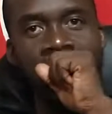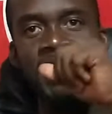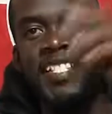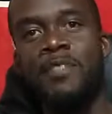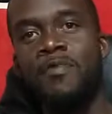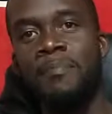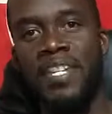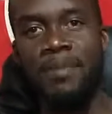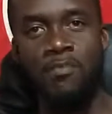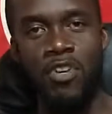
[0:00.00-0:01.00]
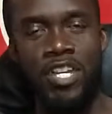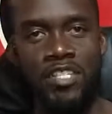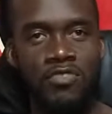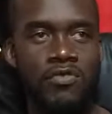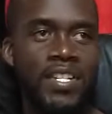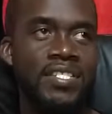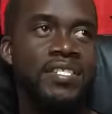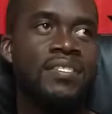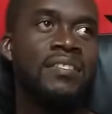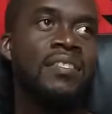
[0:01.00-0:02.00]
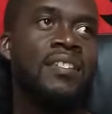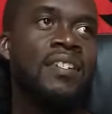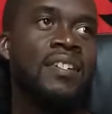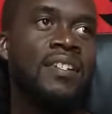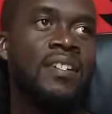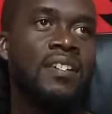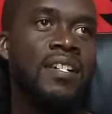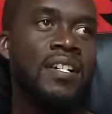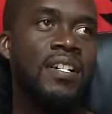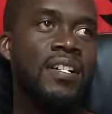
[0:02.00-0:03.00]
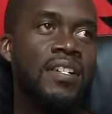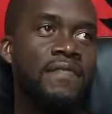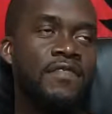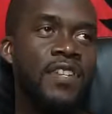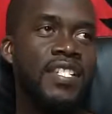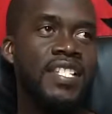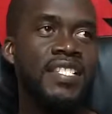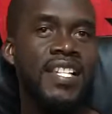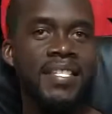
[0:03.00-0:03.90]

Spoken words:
I think it would make it more interesting if you had that